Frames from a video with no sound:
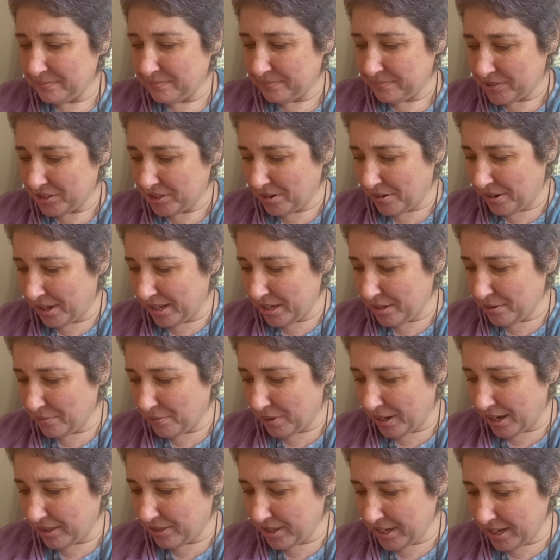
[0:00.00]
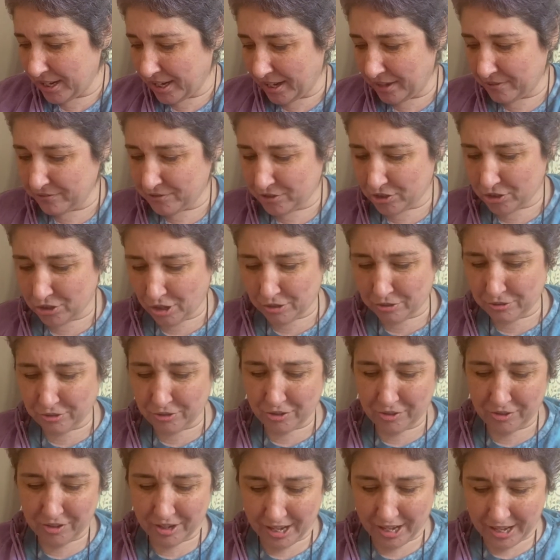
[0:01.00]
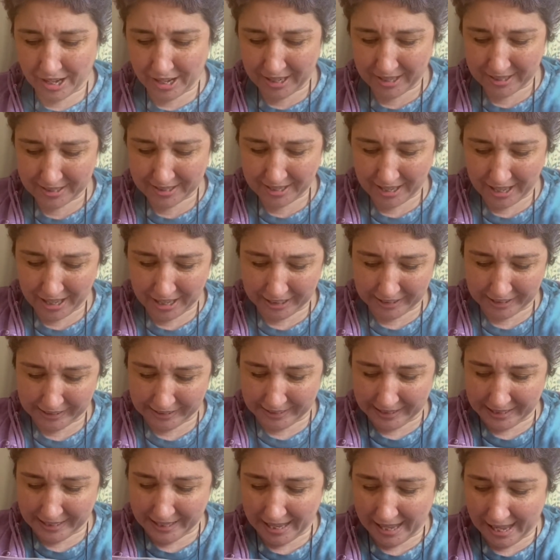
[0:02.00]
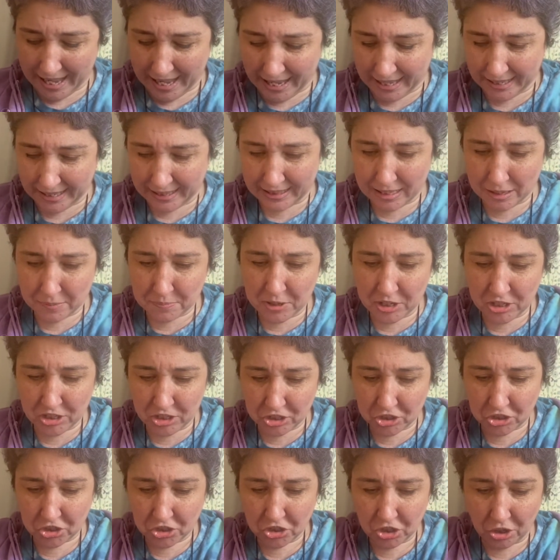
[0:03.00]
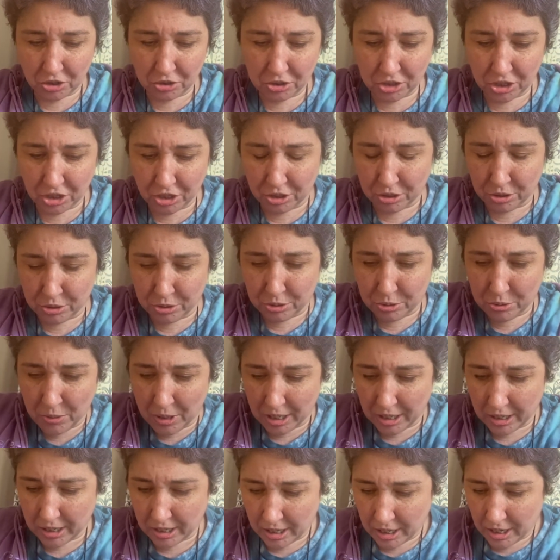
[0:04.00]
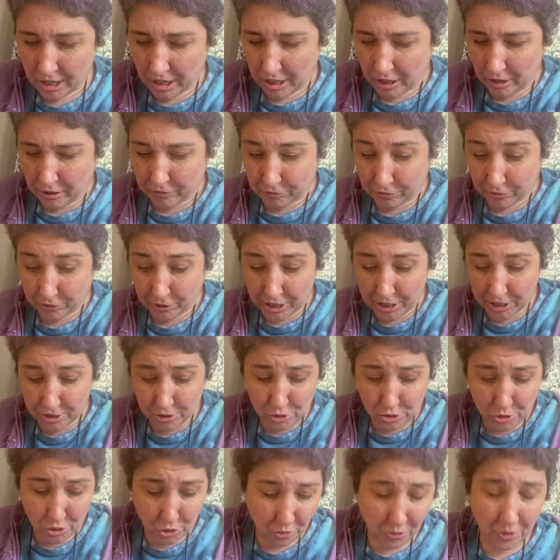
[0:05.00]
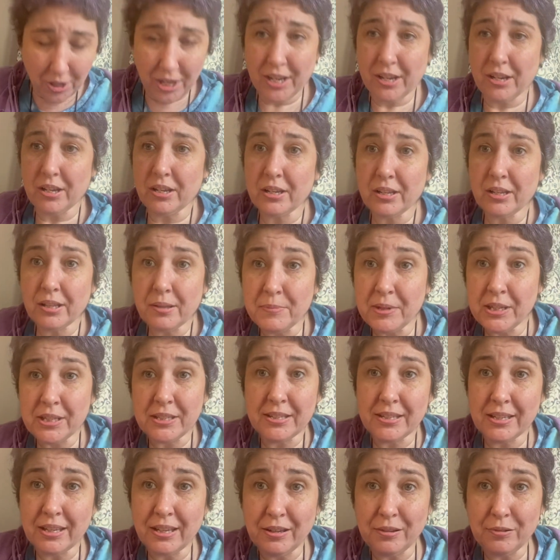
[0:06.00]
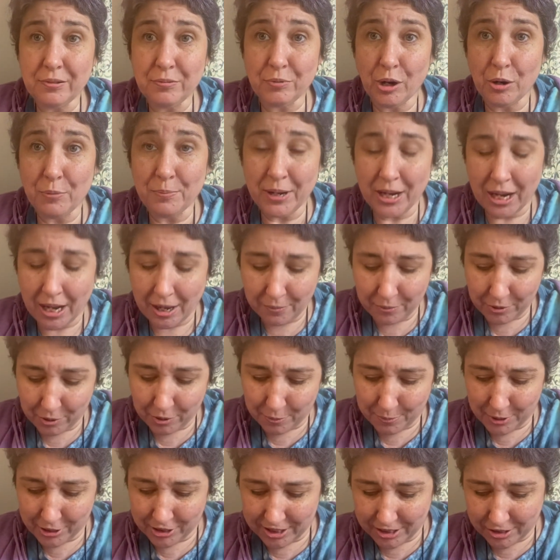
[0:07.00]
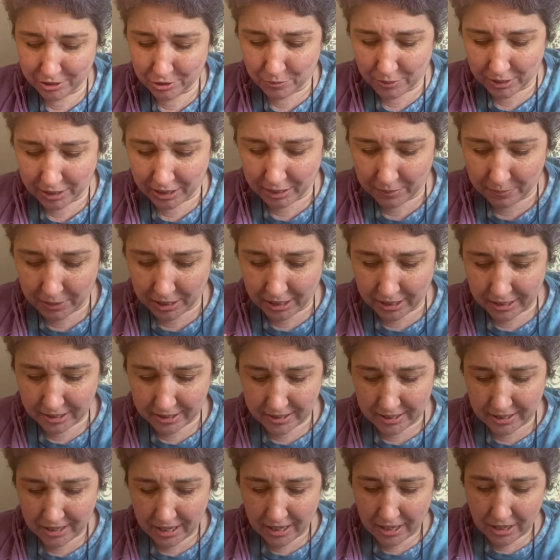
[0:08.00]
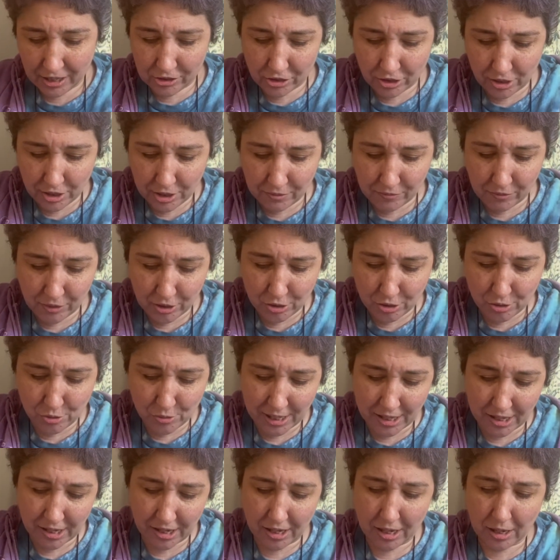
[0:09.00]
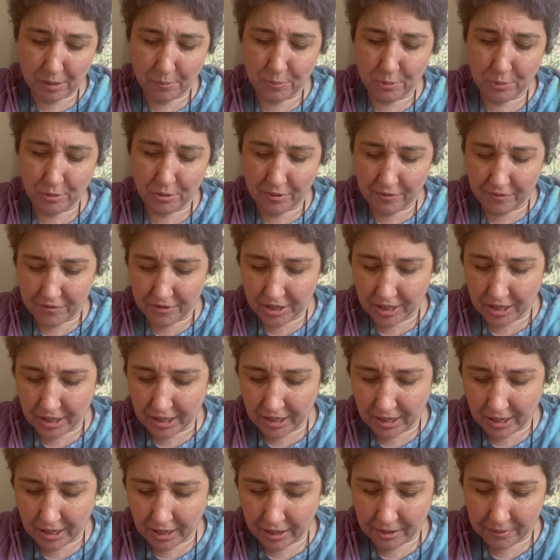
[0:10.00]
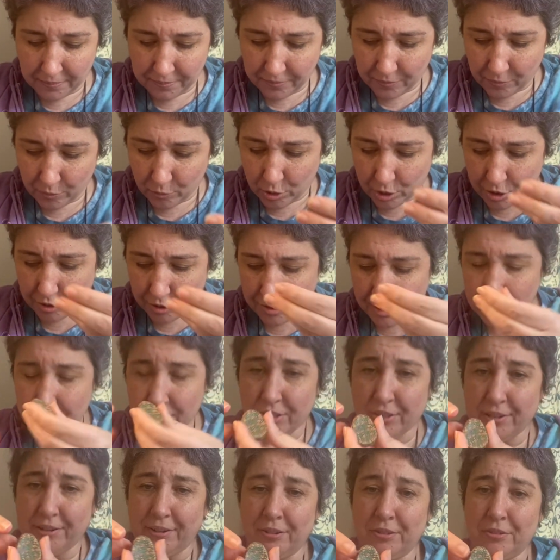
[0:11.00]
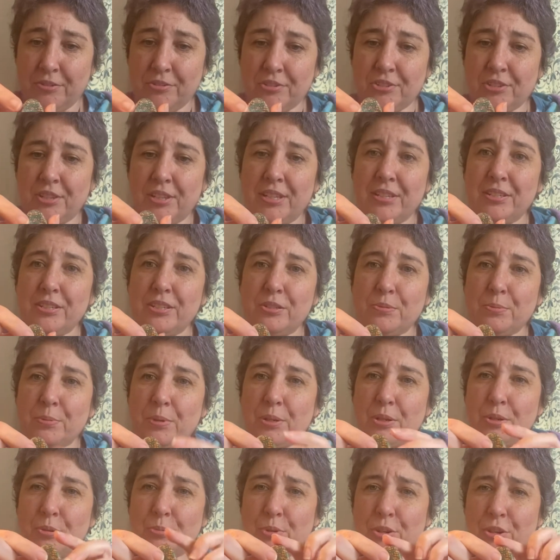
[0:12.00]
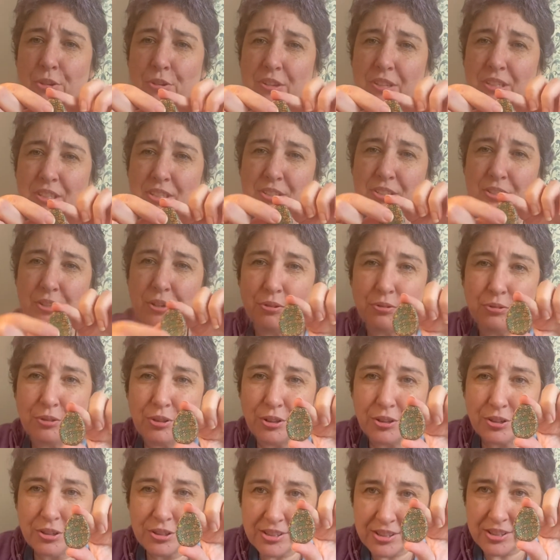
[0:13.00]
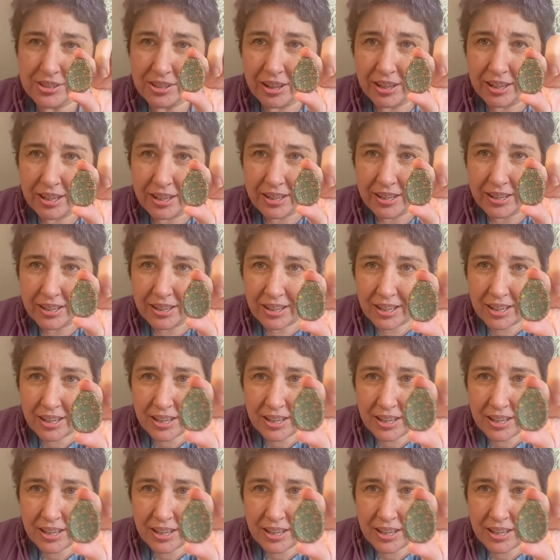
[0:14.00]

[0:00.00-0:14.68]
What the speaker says: So anyway, I think I've shown you guys a lot. Let me just show you real quick. Let me see. Oh my God, we're almost at 20 minutes. Show you real quick a couple of the worry stones. So this is what a worry stone looks like.